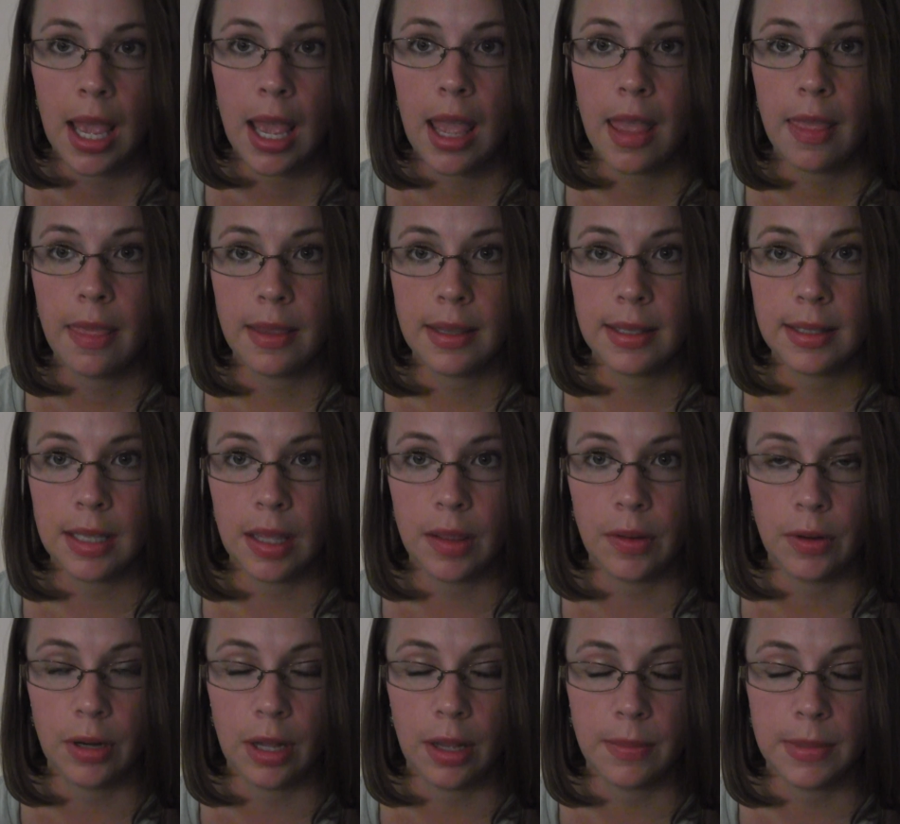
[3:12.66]
And the
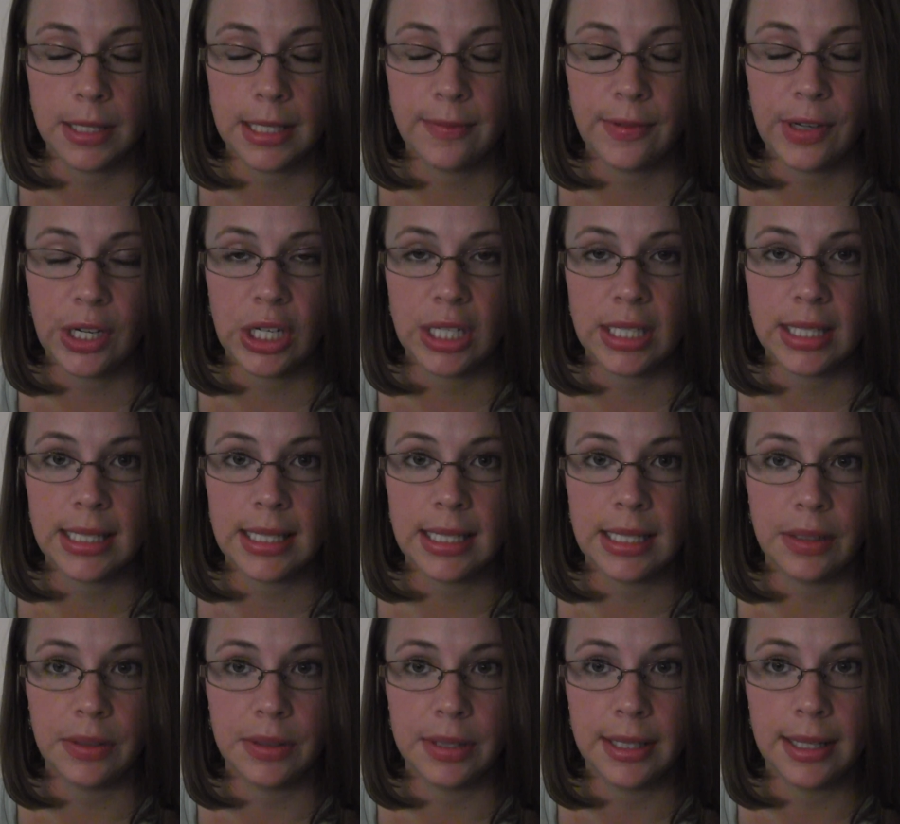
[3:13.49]
southern hemisphere is
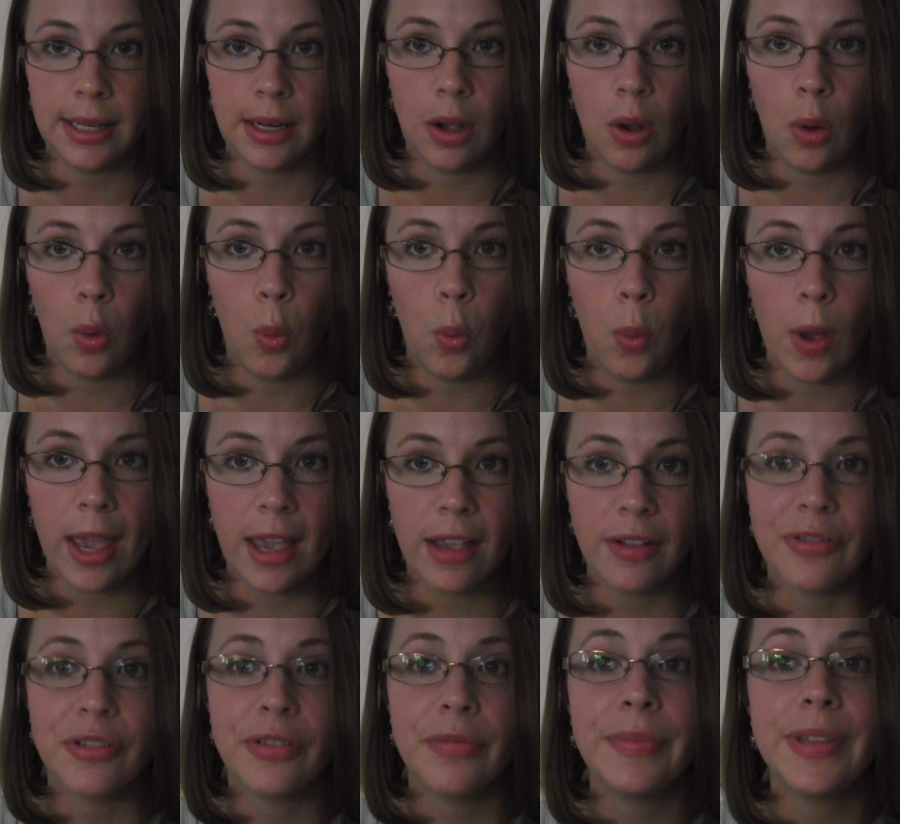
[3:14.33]
tilted away
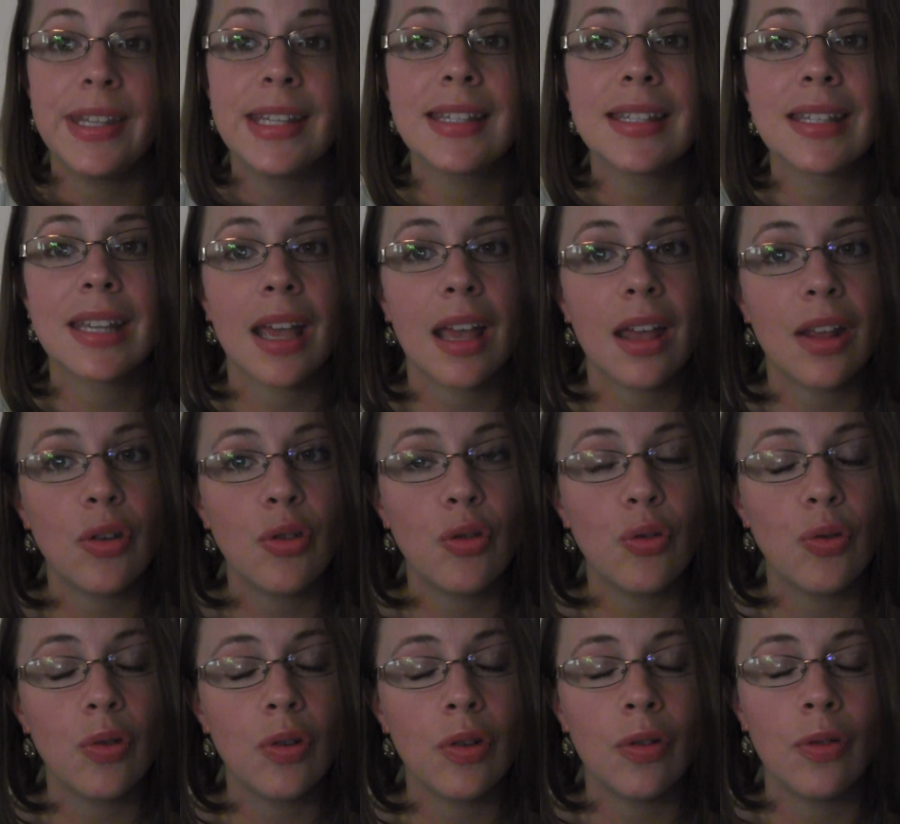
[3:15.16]
from the sun,
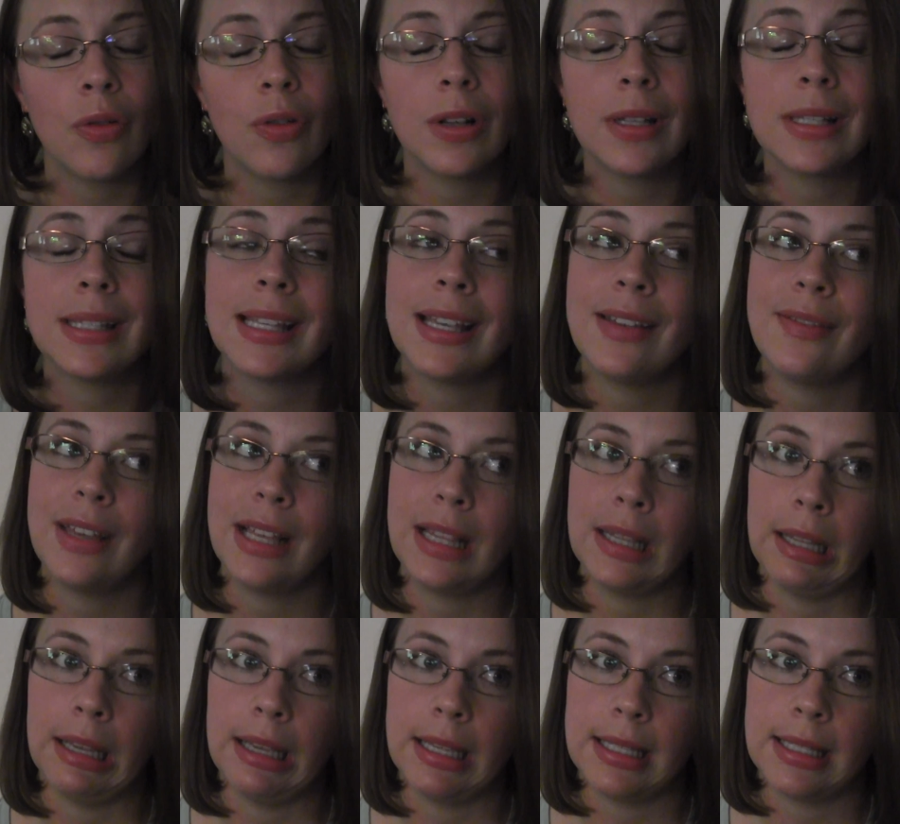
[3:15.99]

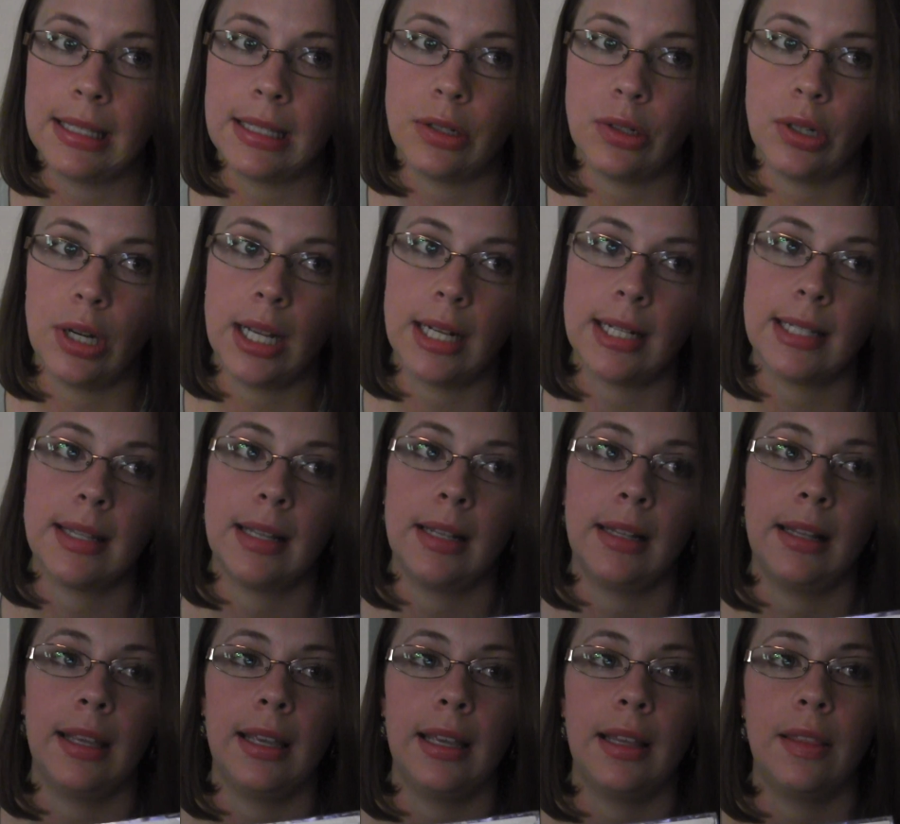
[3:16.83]
receiving less direct
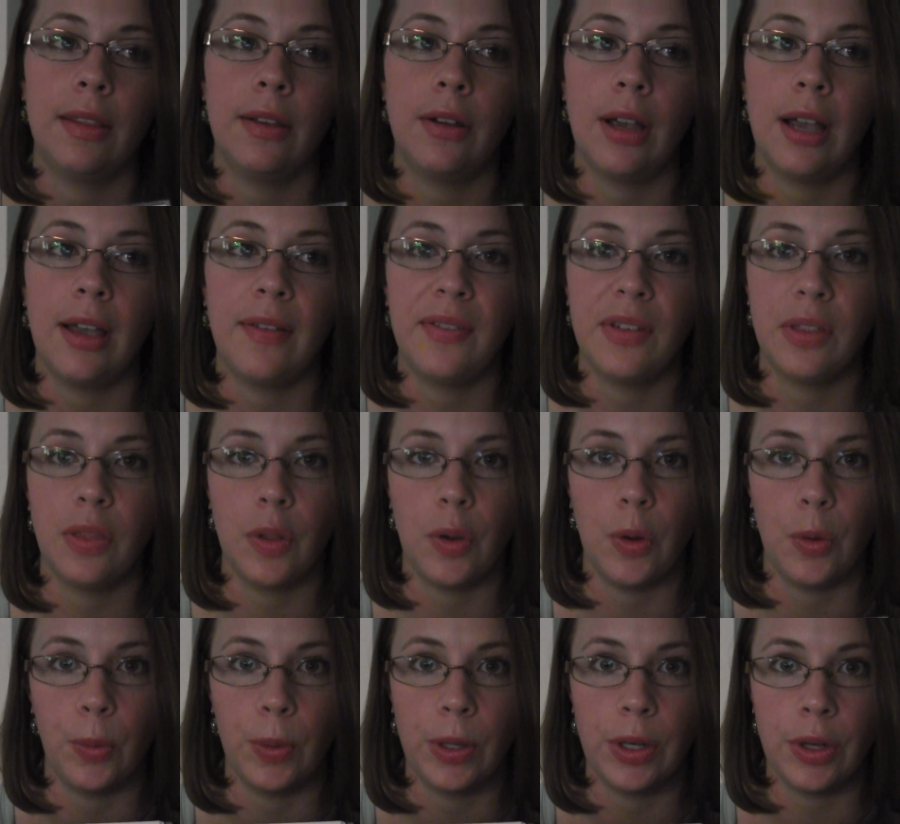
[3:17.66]
sunlight, and they're having
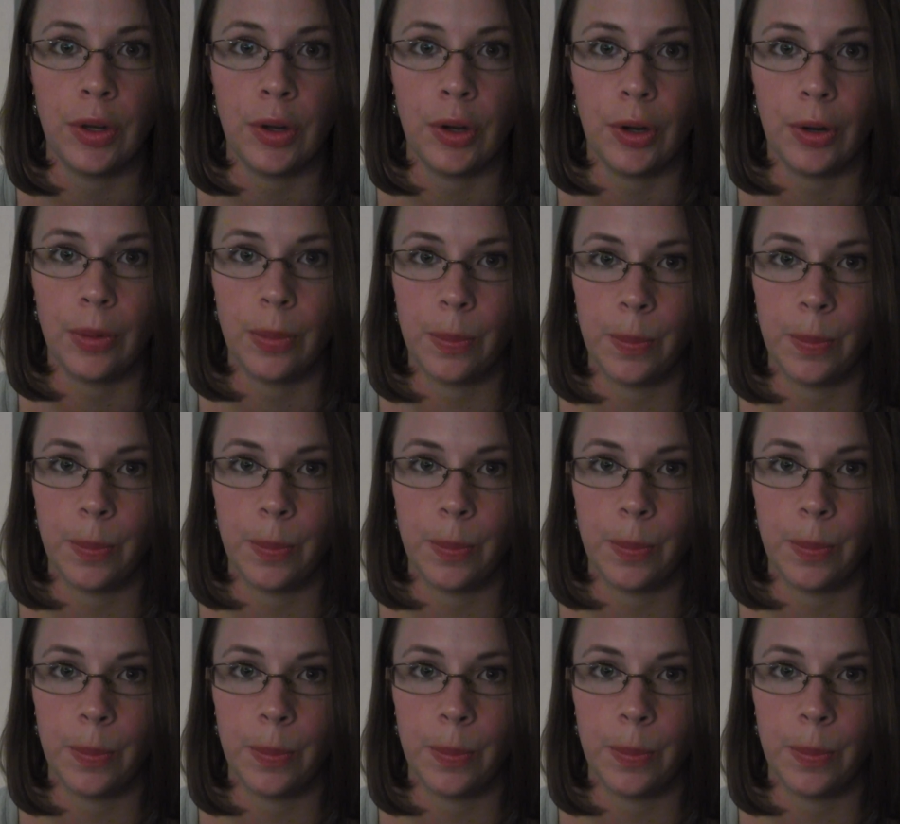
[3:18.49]
their winter.